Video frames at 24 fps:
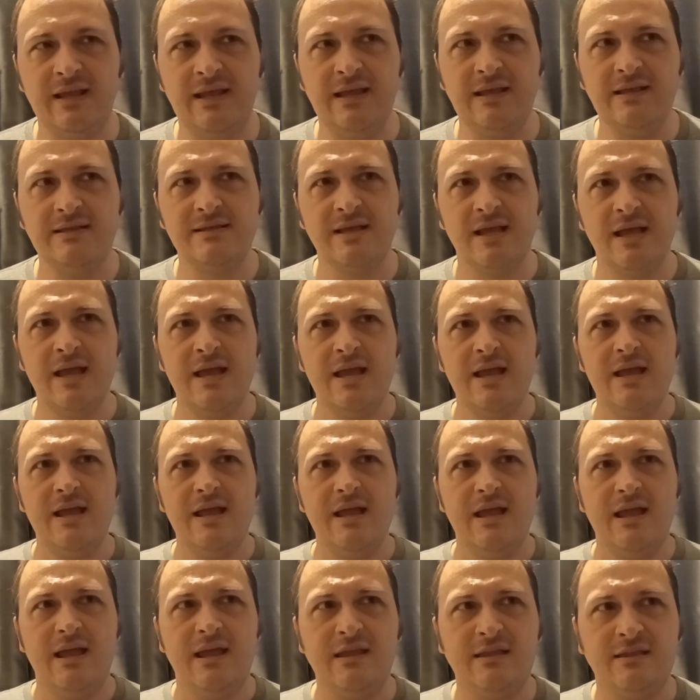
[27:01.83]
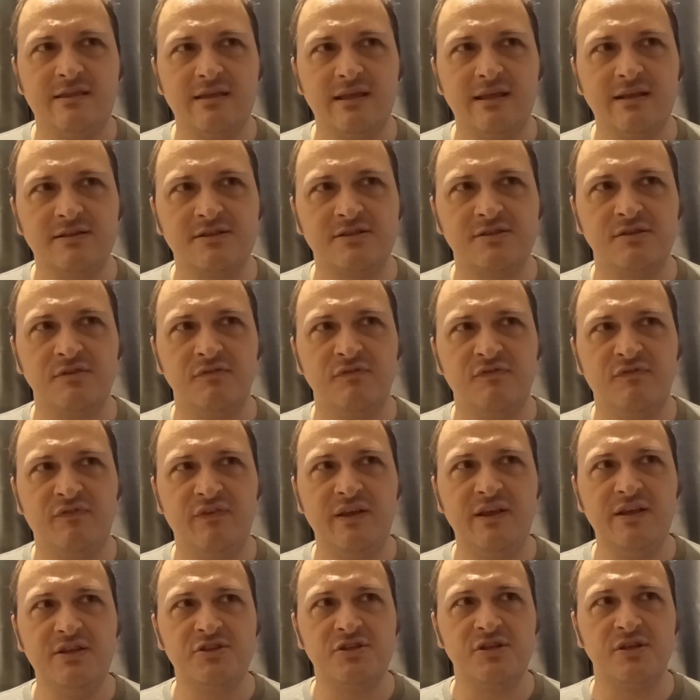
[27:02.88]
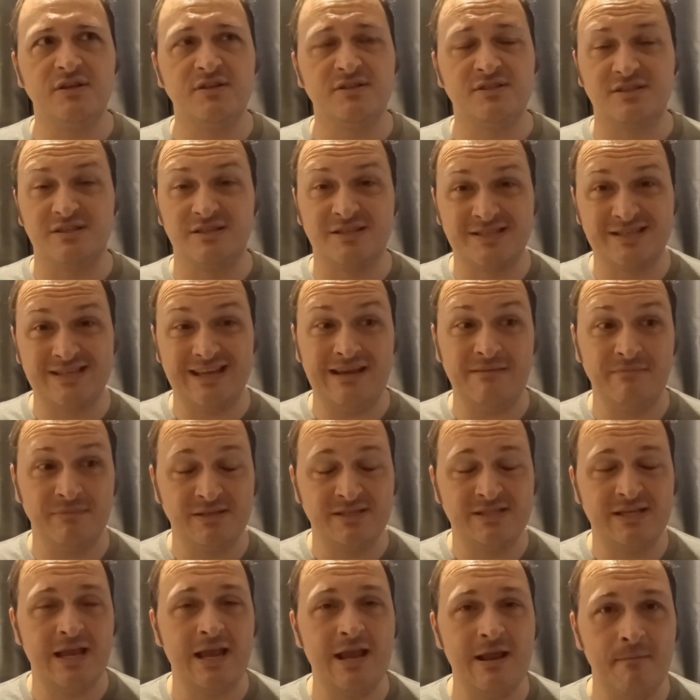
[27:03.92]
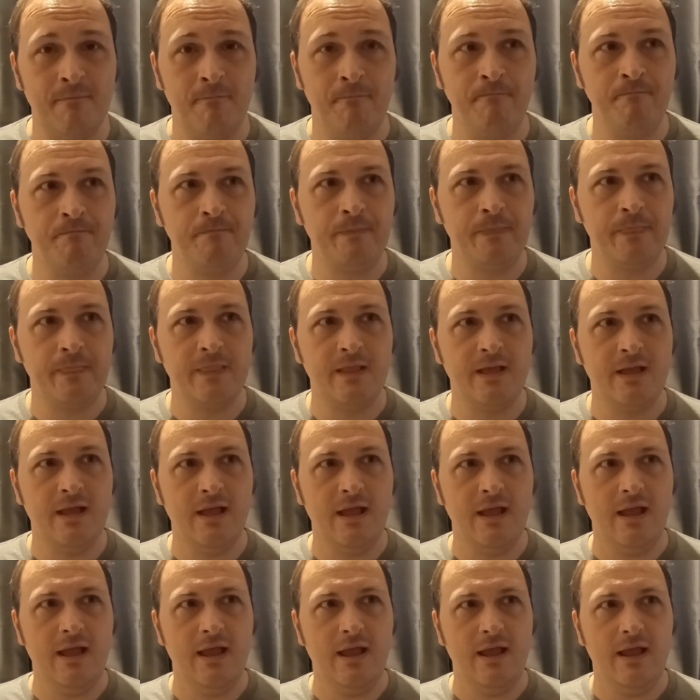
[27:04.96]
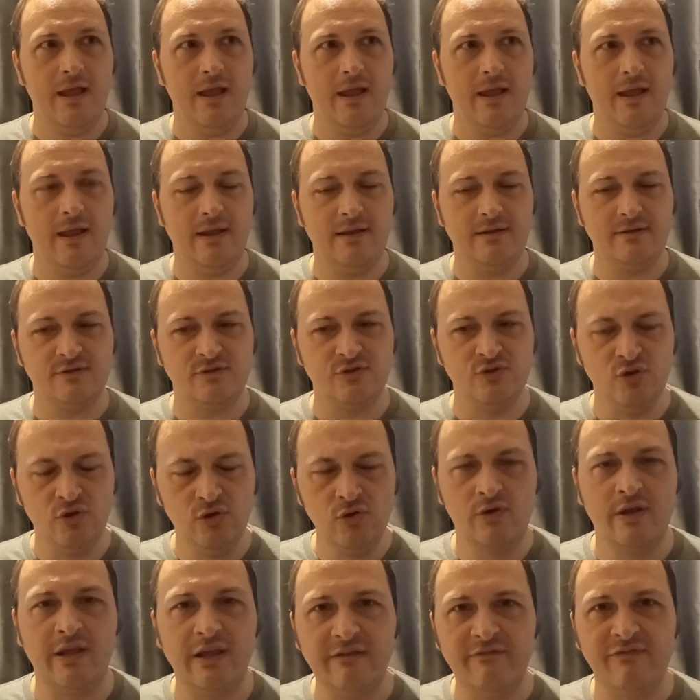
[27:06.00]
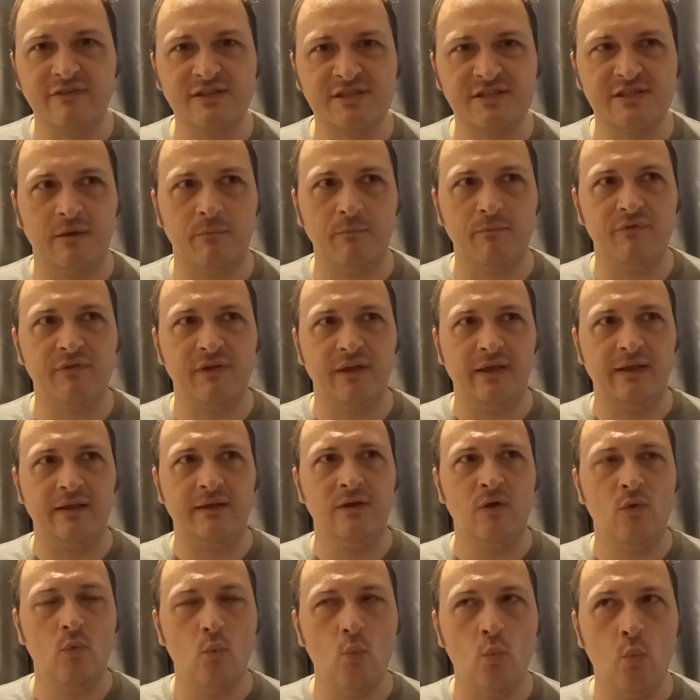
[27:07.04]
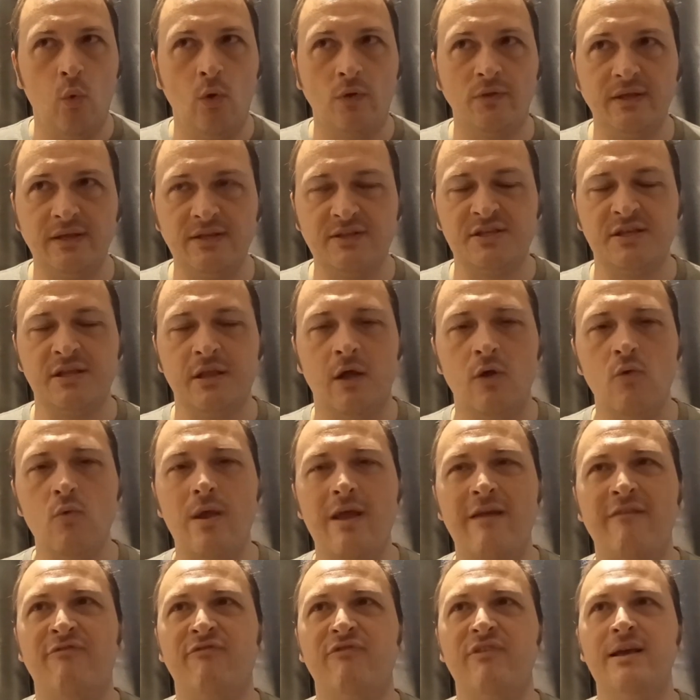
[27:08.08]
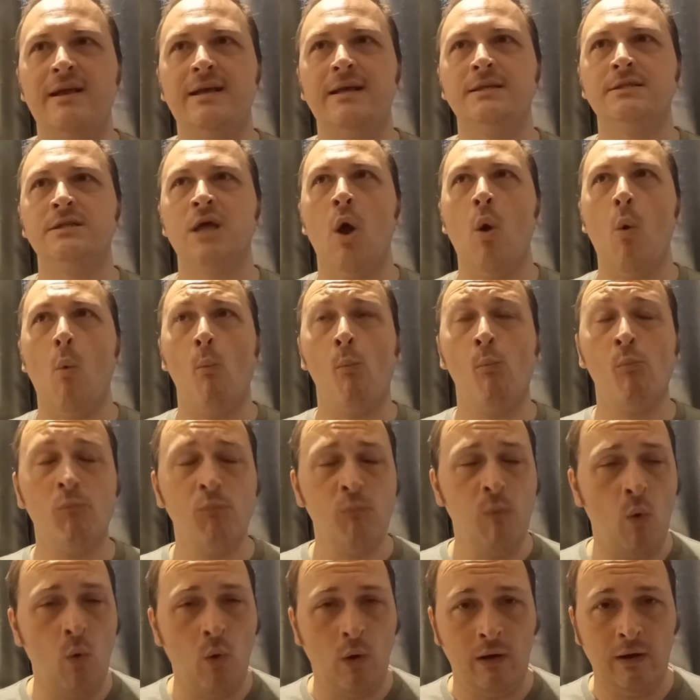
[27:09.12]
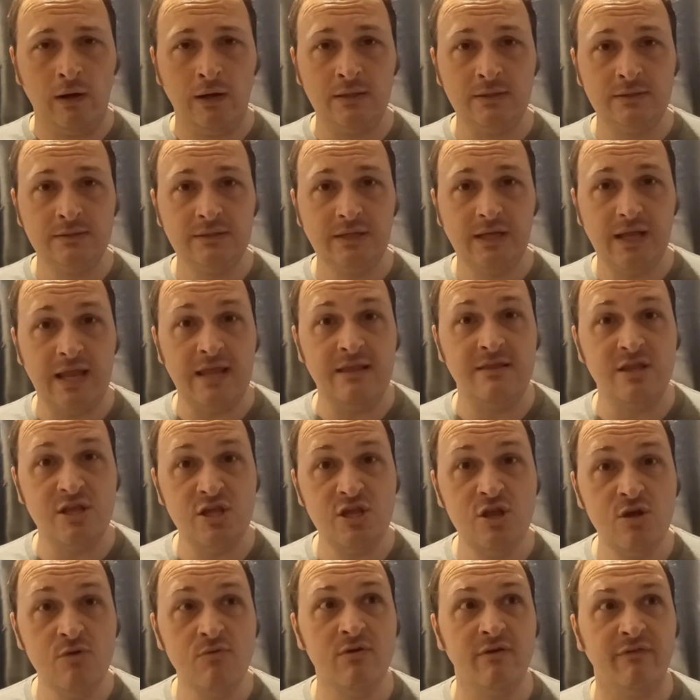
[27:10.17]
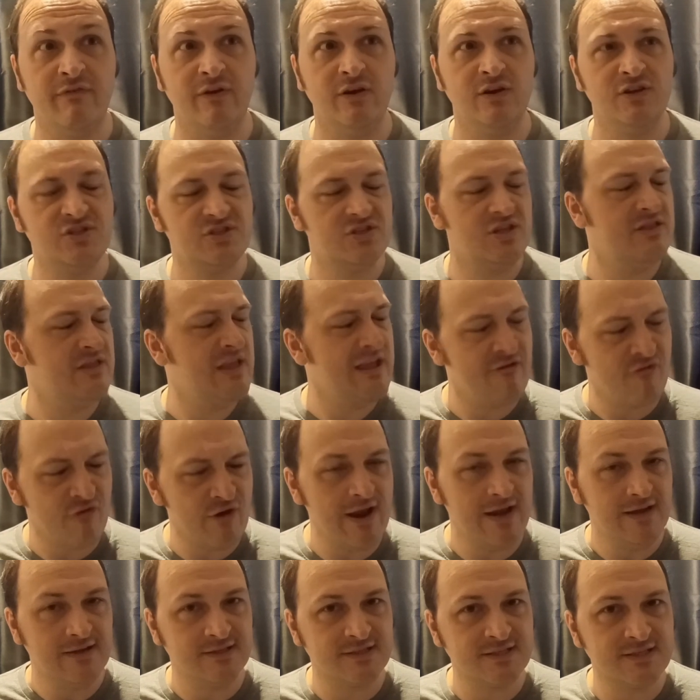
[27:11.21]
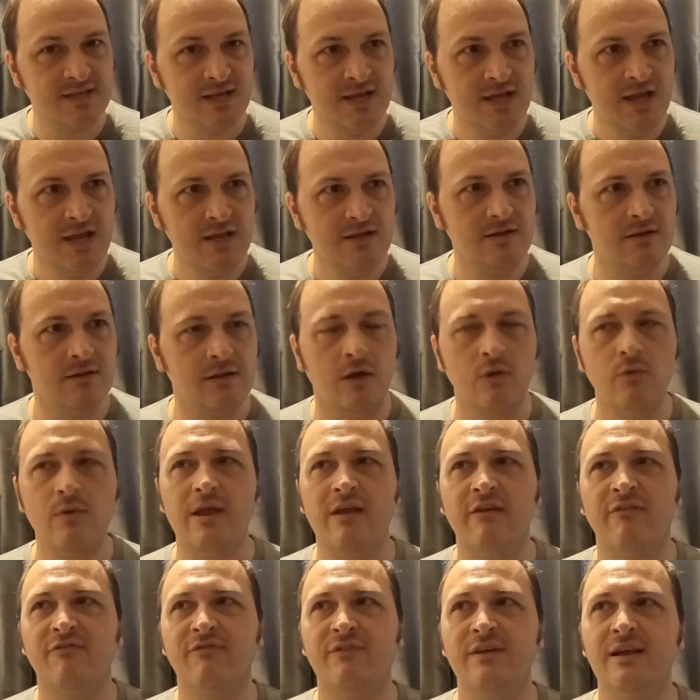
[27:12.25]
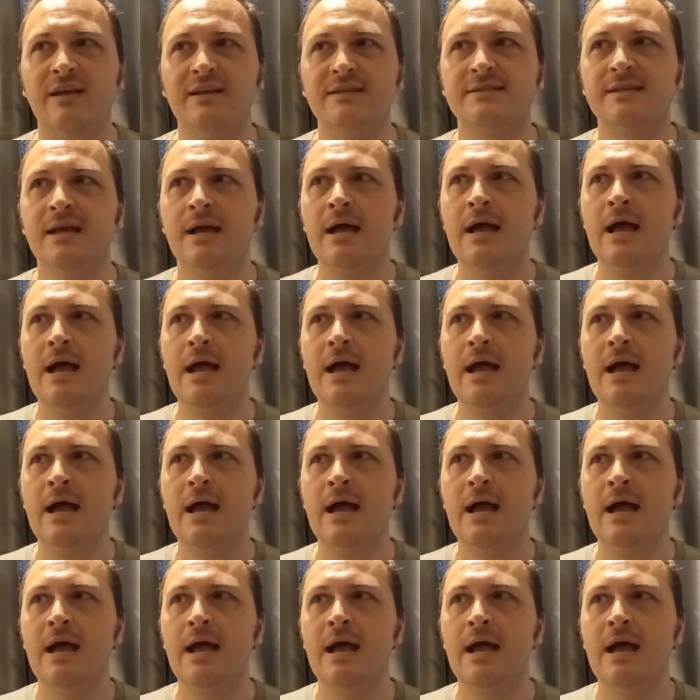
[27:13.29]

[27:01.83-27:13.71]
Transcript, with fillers: he, he thinks of V'ger as the same as him. Looking for something, wanting to know if there's more in the universe than there is. You know, if there's